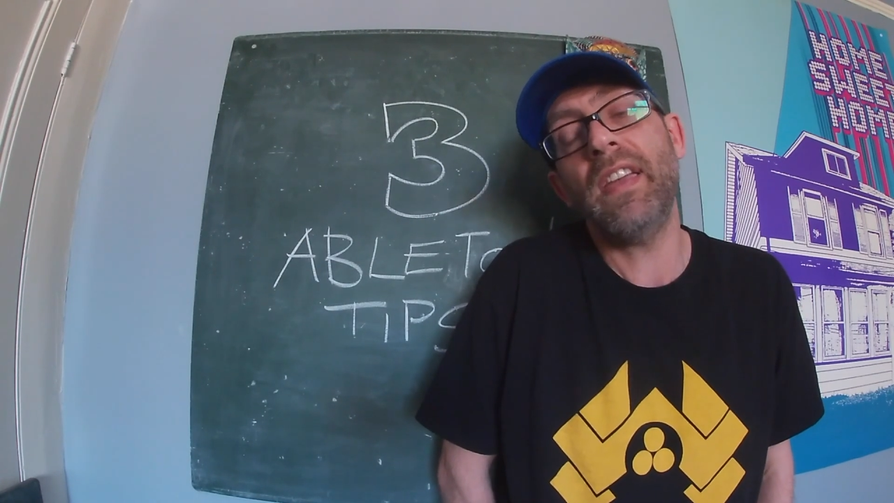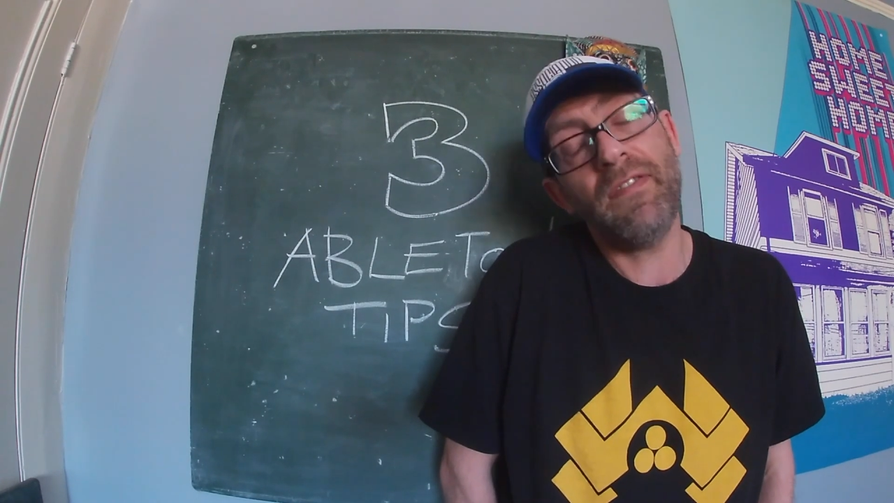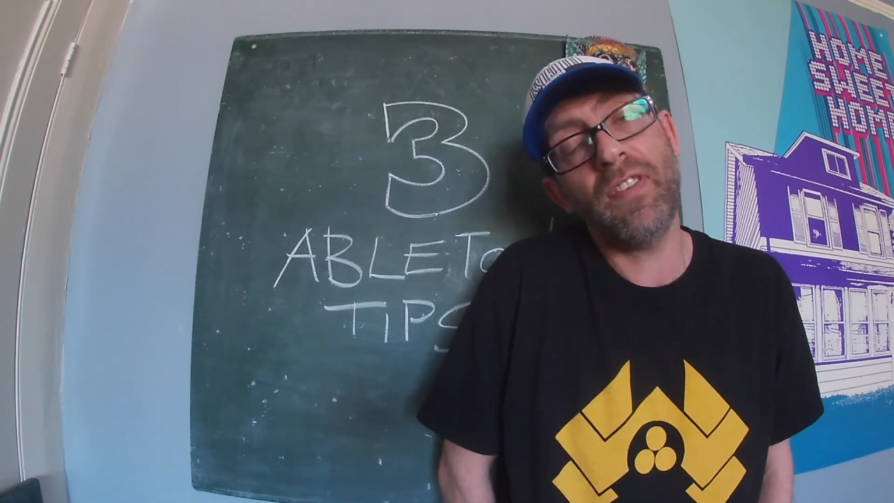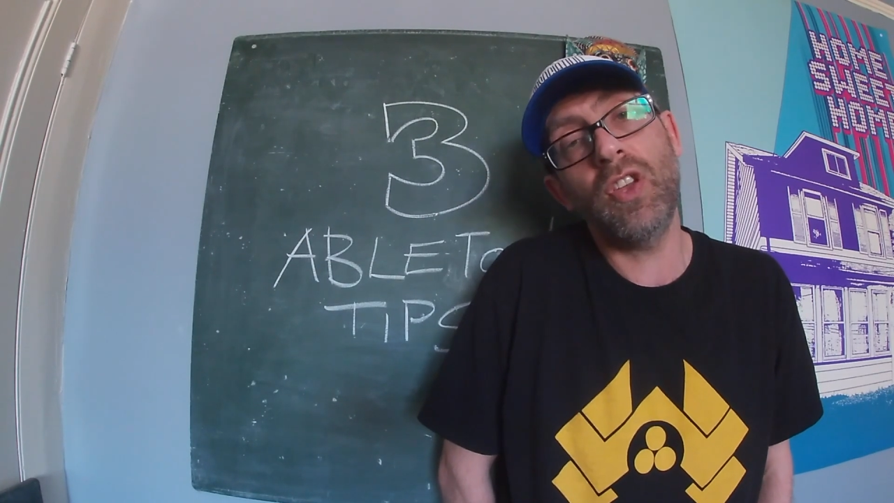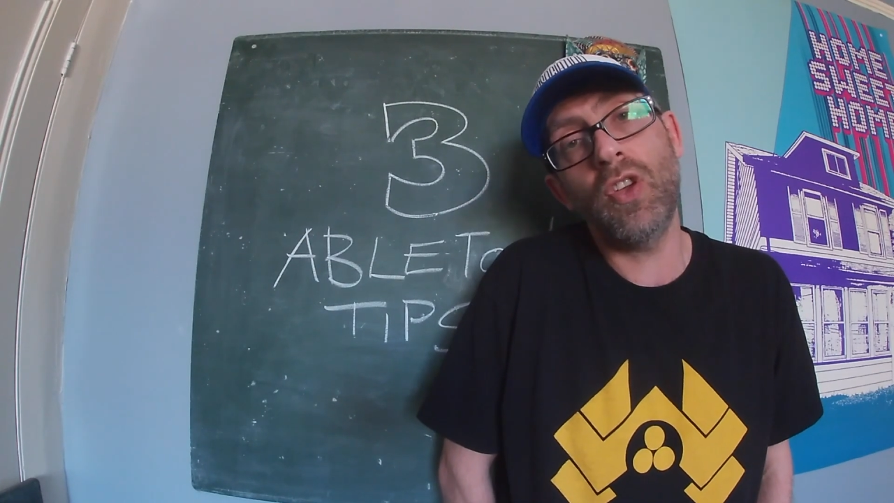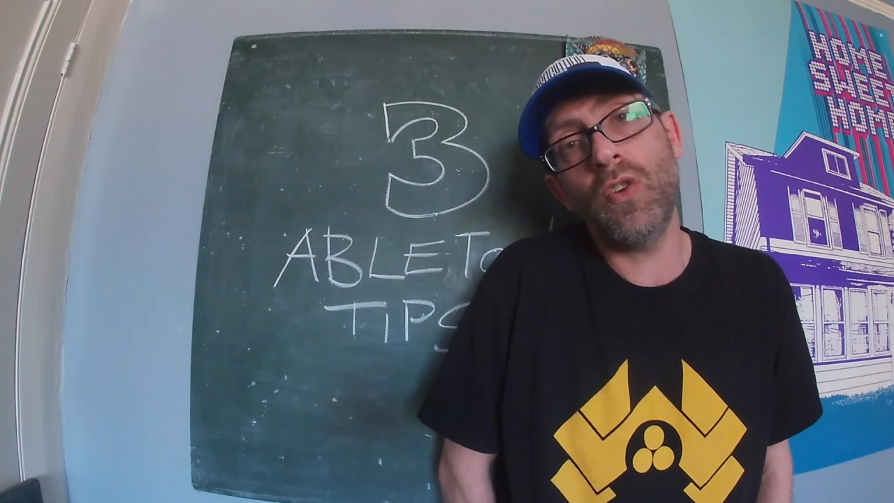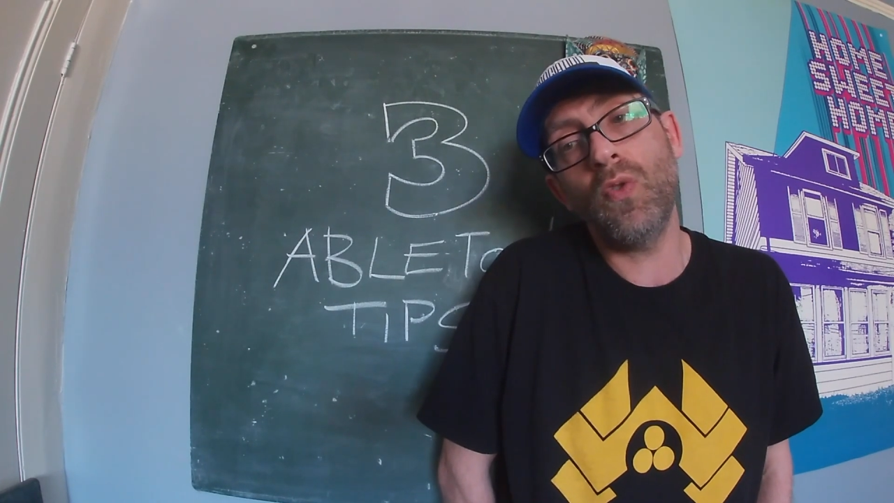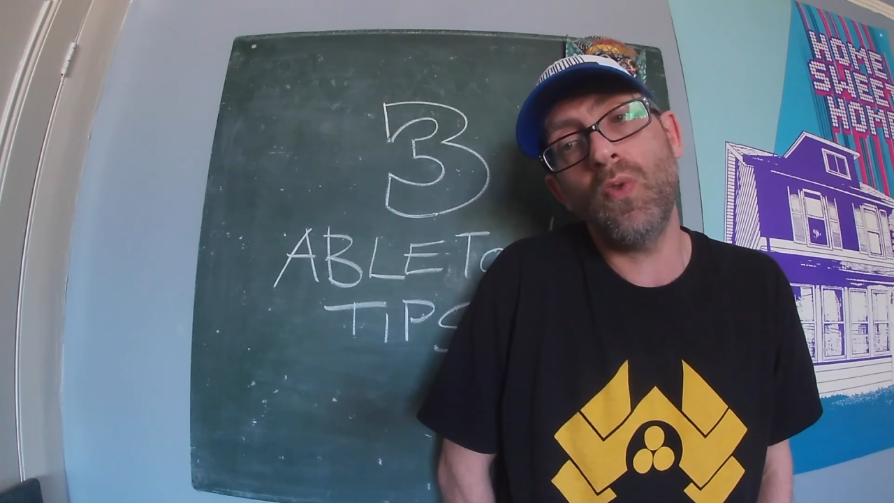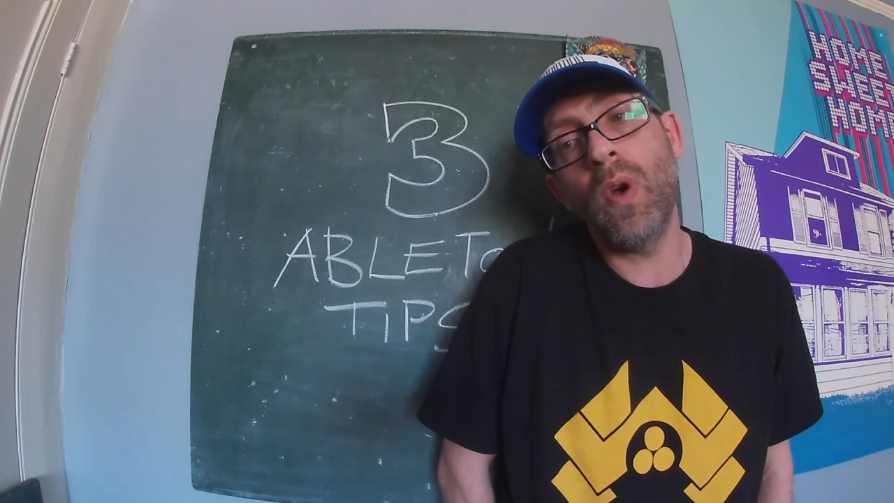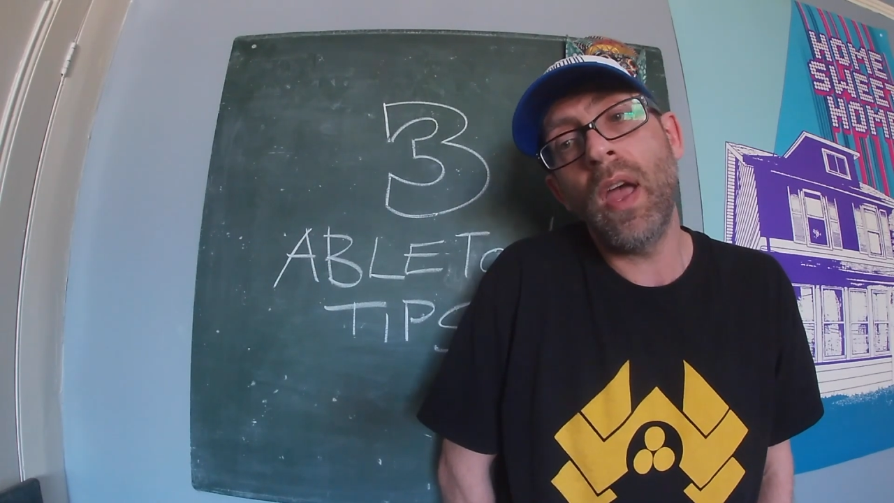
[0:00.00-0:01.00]
if
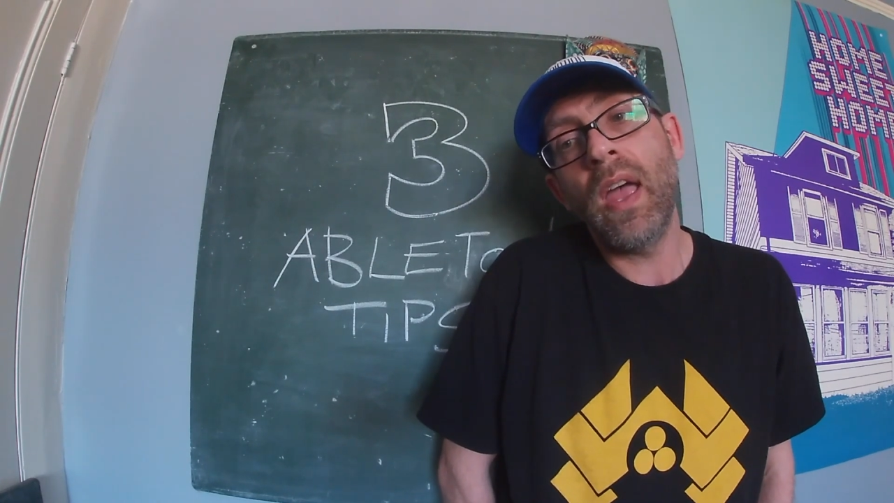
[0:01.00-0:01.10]
you